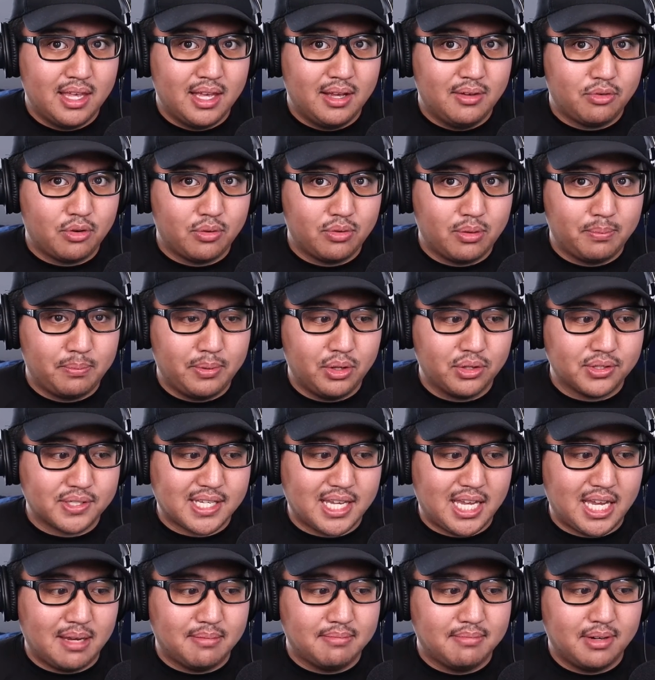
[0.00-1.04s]
from the Bills
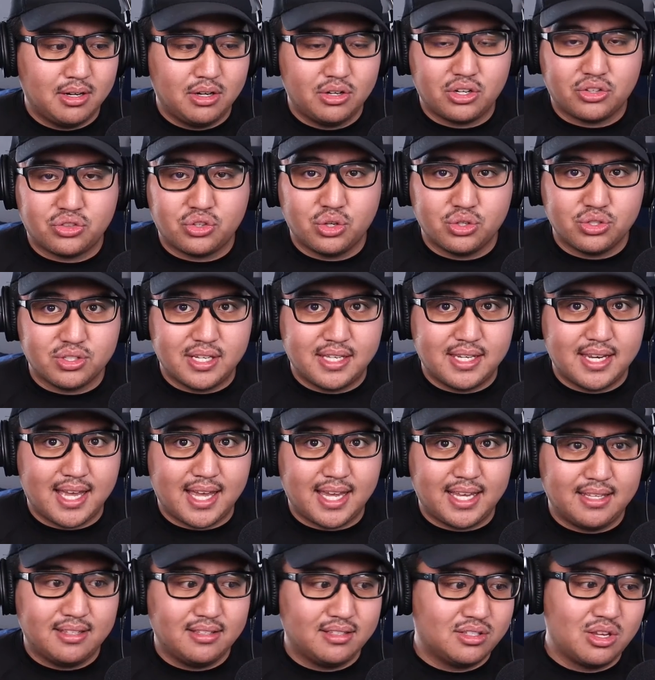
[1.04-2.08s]
game on a Thursday
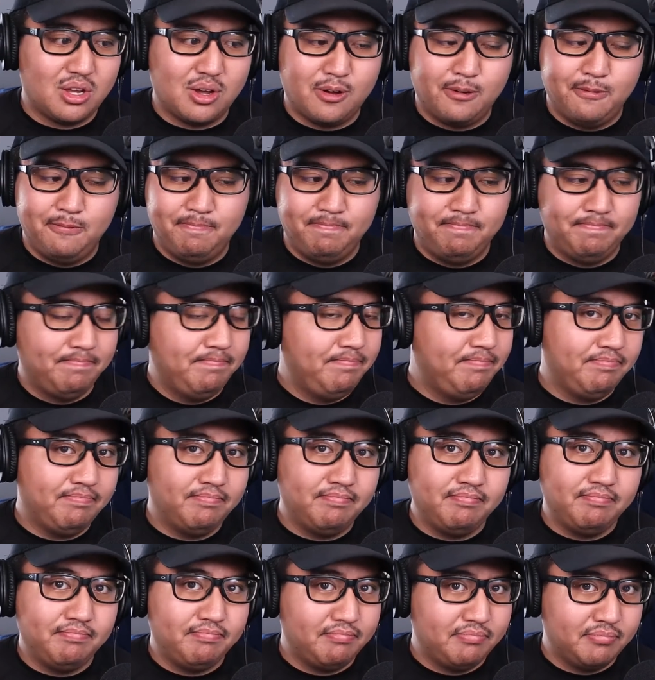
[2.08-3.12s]
night. So
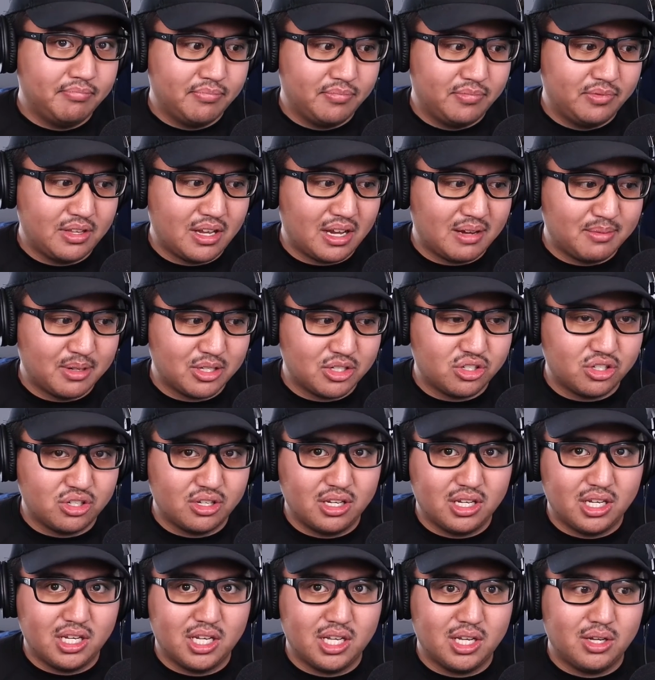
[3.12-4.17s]
not much
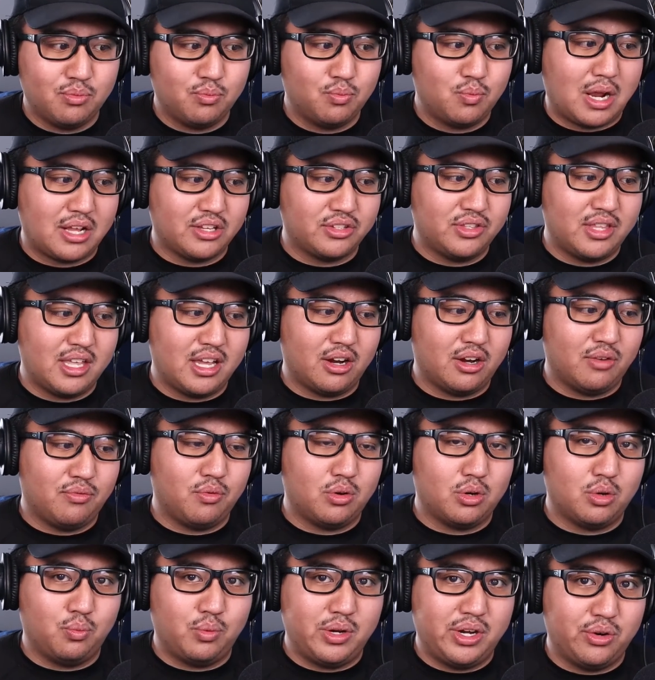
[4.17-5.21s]
rest there
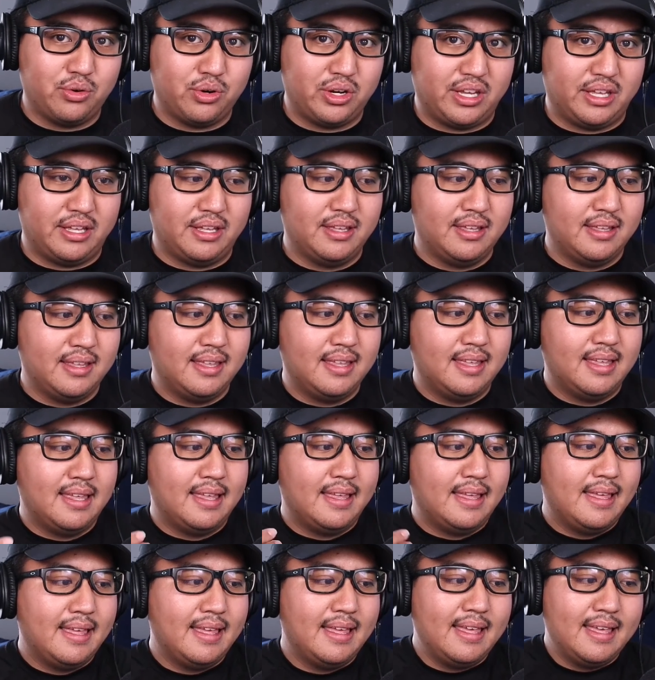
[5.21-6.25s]
for the weary.
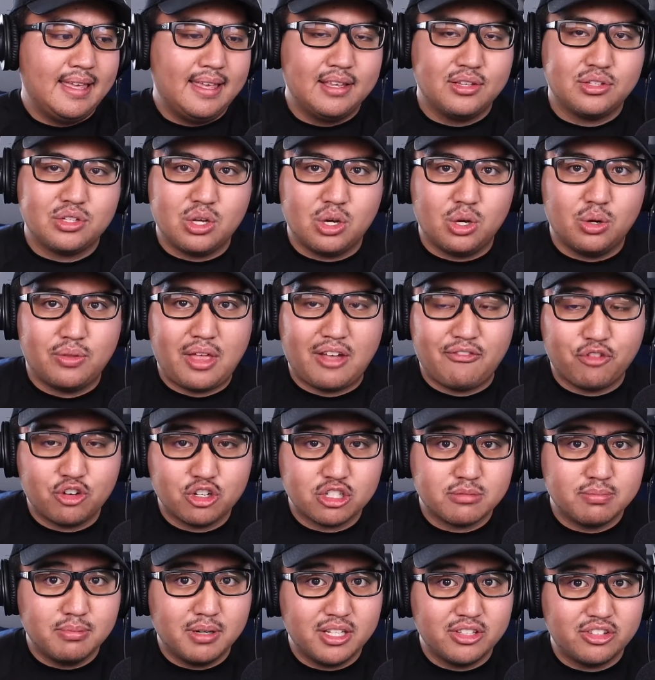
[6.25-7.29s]
So that
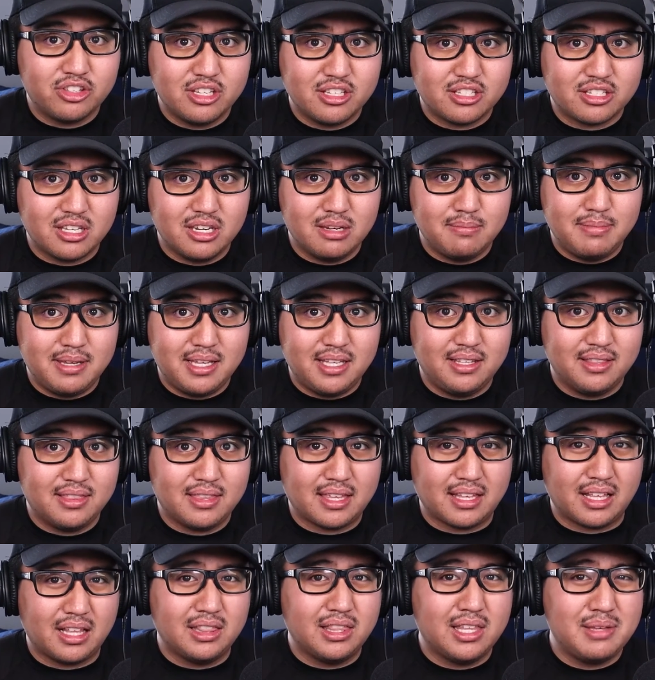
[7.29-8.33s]
first month is going to be
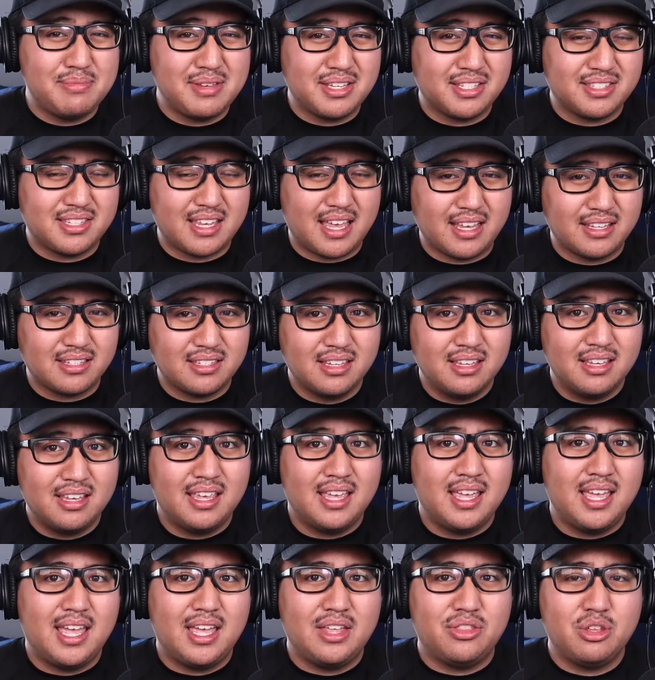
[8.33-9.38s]
like a litmus test.
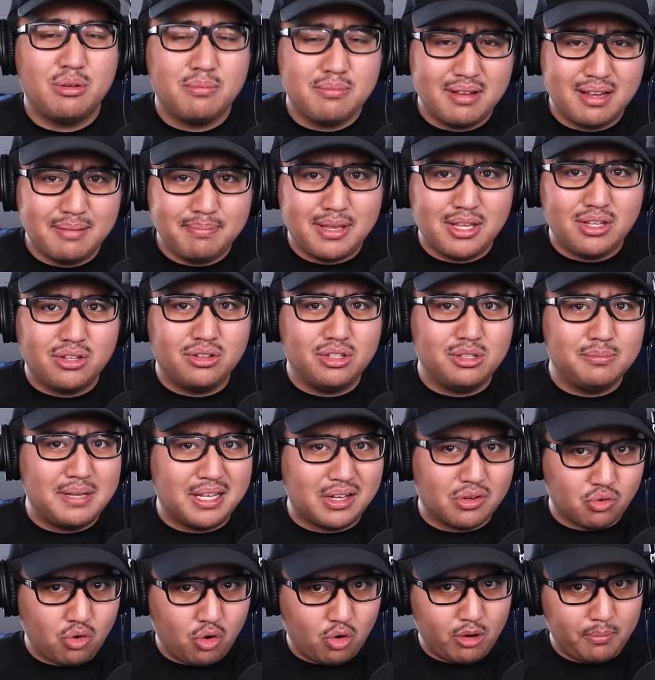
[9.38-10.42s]
And there might be a little
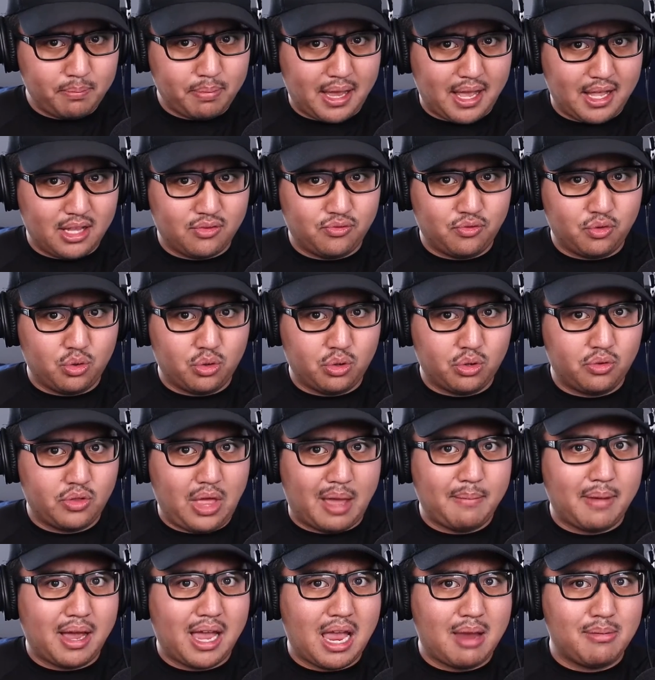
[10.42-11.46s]
bit growing pains for
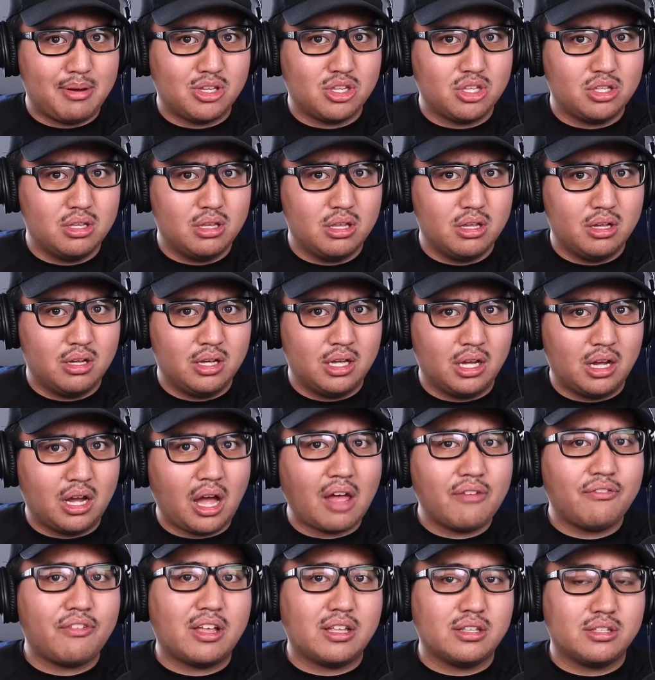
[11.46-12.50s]
that Miami
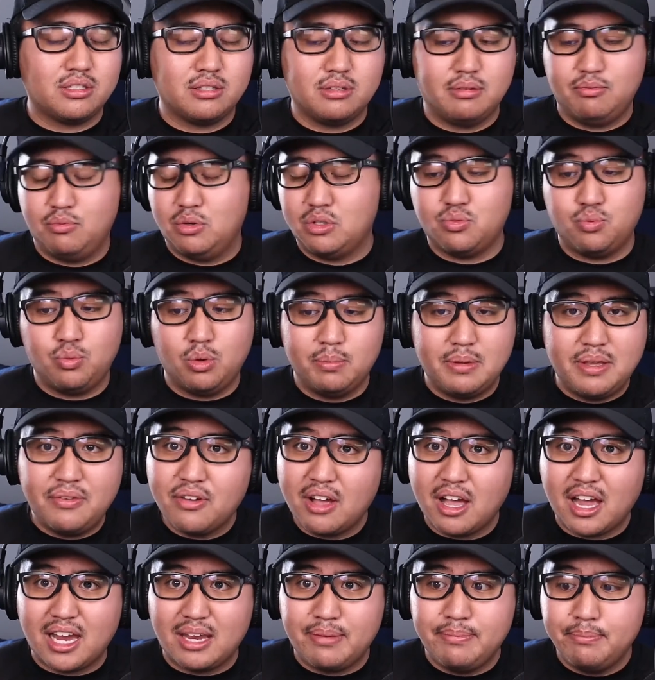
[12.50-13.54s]
offense, which will be
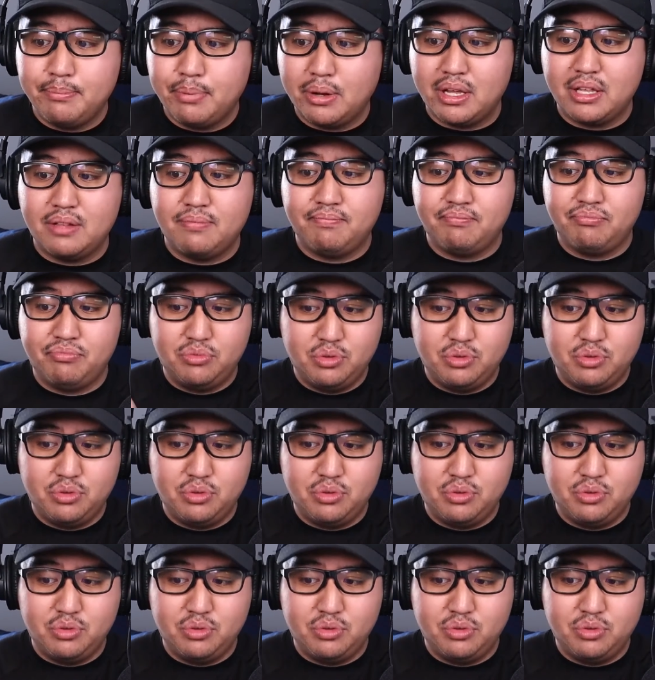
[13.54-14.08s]
fine. But